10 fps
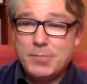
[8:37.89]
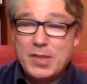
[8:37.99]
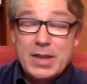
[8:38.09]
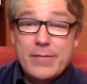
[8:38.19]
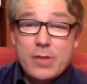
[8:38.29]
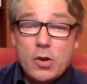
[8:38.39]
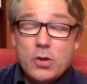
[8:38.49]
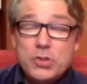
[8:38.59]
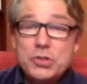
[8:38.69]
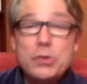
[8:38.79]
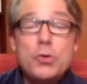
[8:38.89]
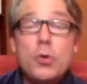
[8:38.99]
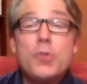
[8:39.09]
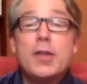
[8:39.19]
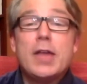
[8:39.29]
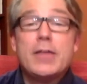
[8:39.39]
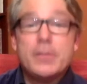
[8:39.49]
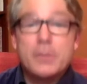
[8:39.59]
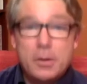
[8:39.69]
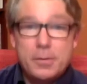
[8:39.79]
They never caused you to grow in the life
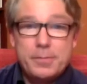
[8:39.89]
of God.